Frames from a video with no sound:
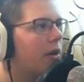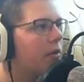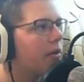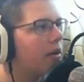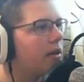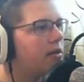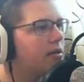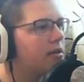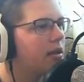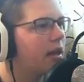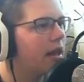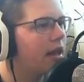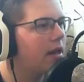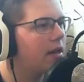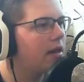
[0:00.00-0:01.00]
You know what, let's
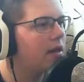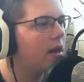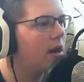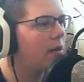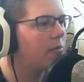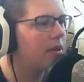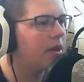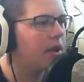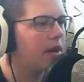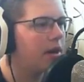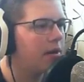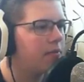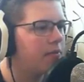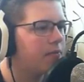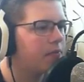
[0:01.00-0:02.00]
land up
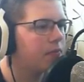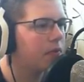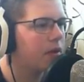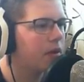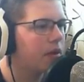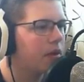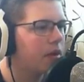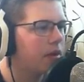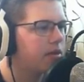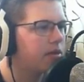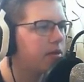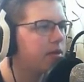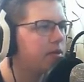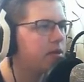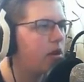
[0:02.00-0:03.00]
here.
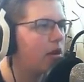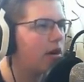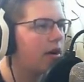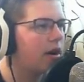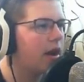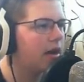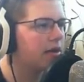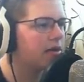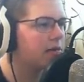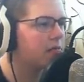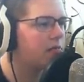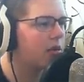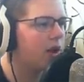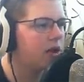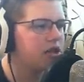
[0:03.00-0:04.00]
This is our
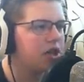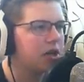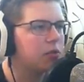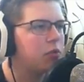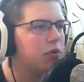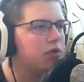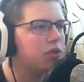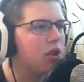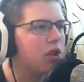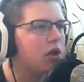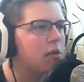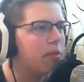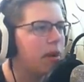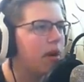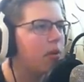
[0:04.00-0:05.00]
next project. We'll
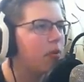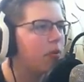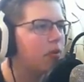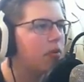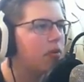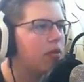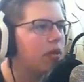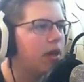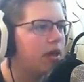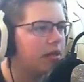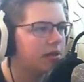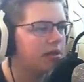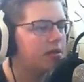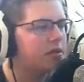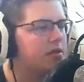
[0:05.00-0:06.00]
talk about
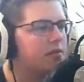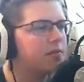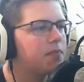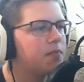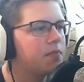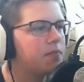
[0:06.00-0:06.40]
this.